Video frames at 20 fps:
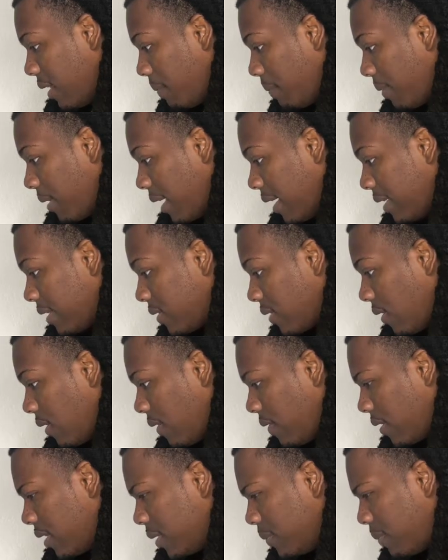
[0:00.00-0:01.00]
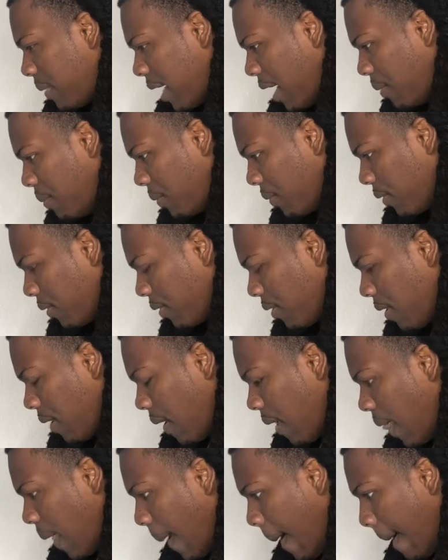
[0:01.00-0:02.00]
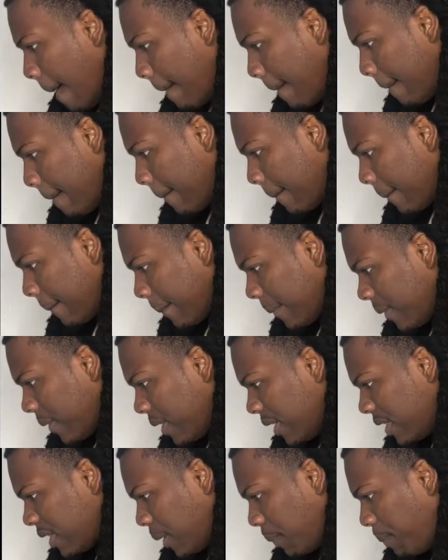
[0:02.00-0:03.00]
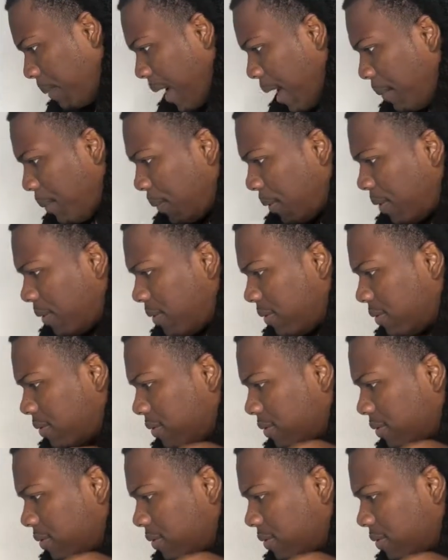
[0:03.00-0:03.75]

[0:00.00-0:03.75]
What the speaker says: placed on this paper. It's a paper